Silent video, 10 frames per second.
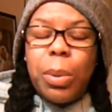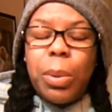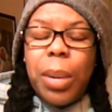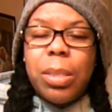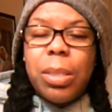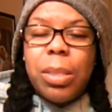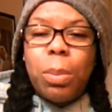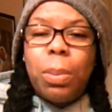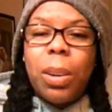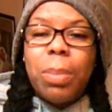Okay,
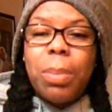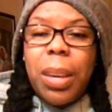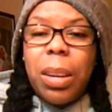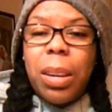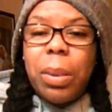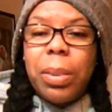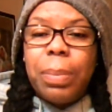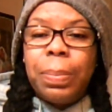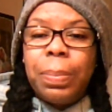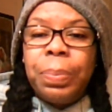so part of my hair
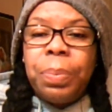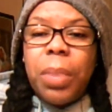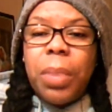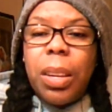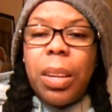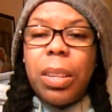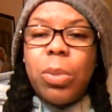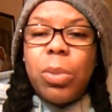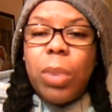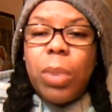
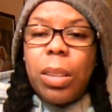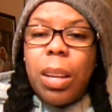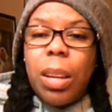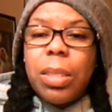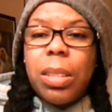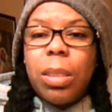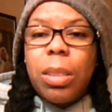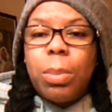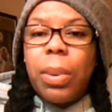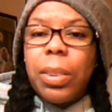is dreadlocks, the
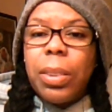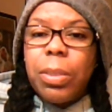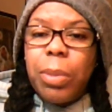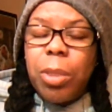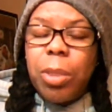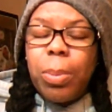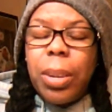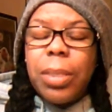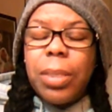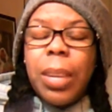other part is French
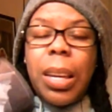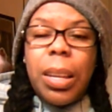braids.